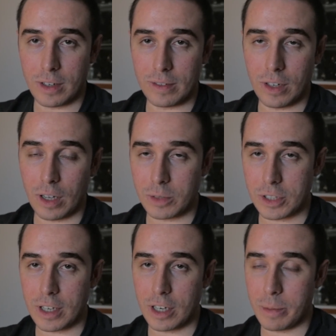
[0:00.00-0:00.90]
no, I'm
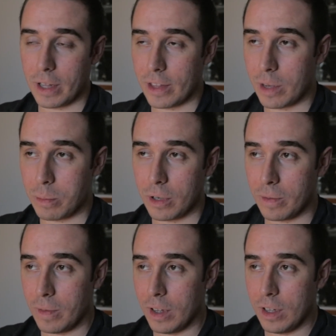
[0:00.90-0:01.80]
just kidding about that, but
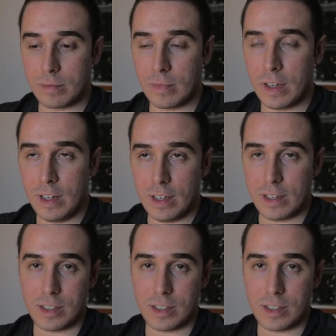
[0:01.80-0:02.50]
in